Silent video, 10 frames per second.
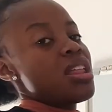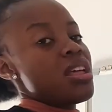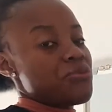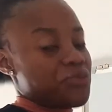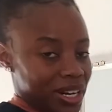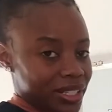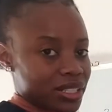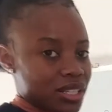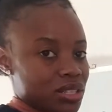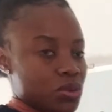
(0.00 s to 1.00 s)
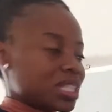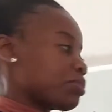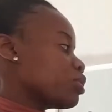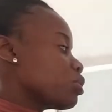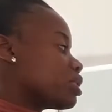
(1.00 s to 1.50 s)
fractions, you are
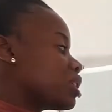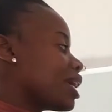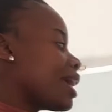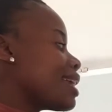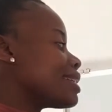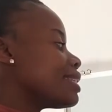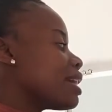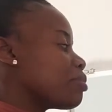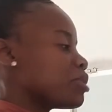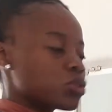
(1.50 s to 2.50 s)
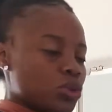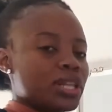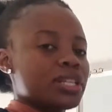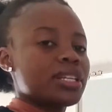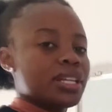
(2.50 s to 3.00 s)
supposed to change them into
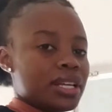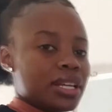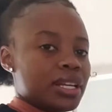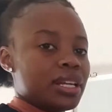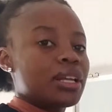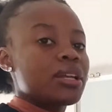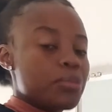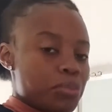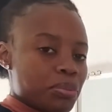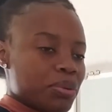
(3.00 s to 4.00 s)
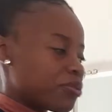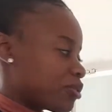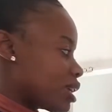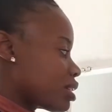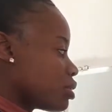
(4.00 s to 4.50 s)
an improper
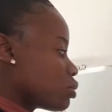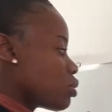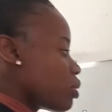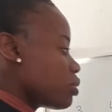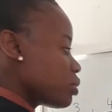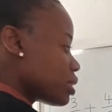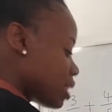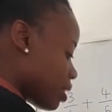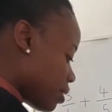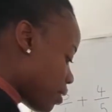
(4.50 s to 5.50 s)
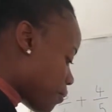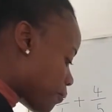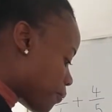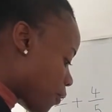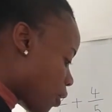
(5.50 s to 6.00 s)
fraction. So we're going to say
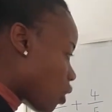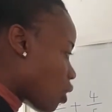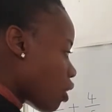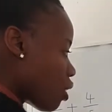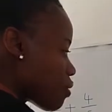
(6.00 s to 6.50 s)
4